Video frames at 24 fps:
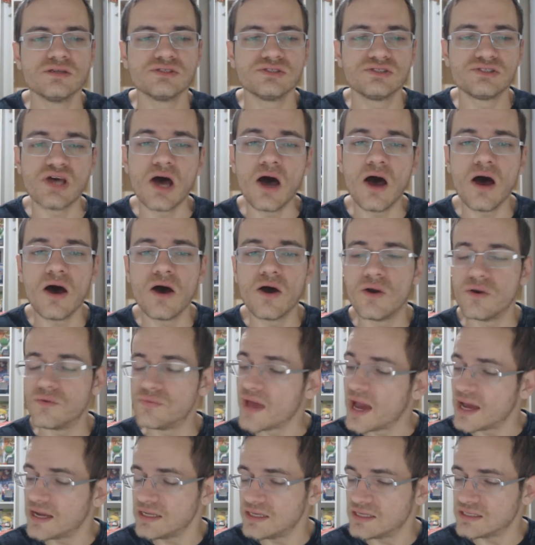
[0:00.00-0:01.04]
So
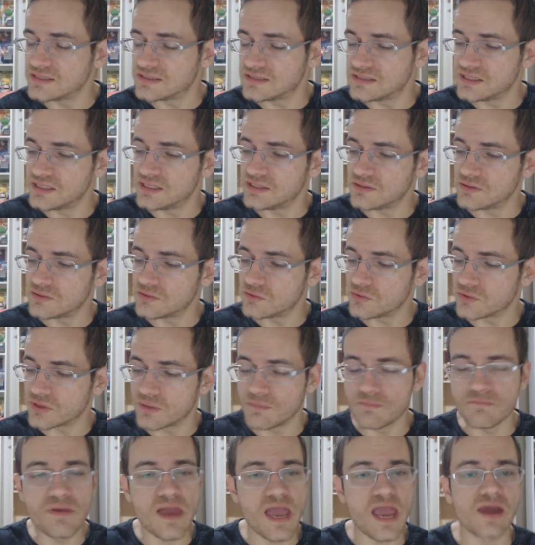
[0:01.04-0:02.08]
that is the little
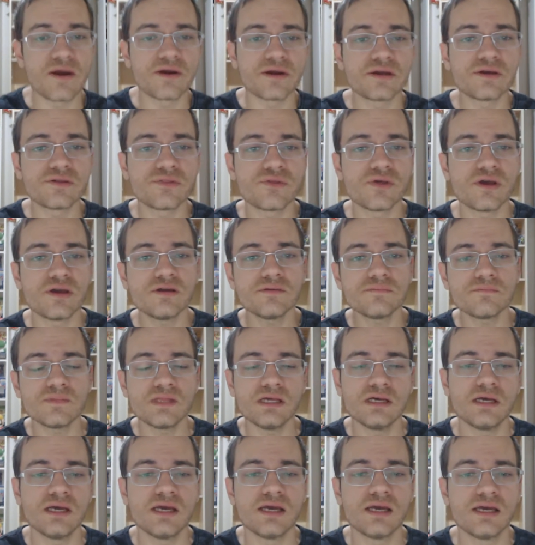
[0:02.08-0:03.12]
comparing thing,
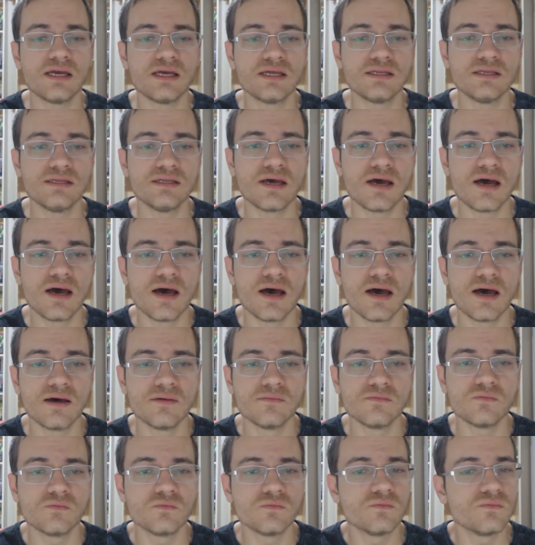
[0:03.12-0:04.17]
and
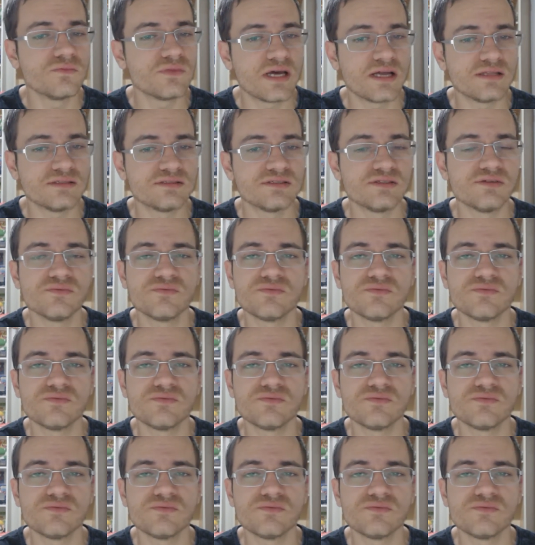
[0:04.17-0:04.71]
um, that's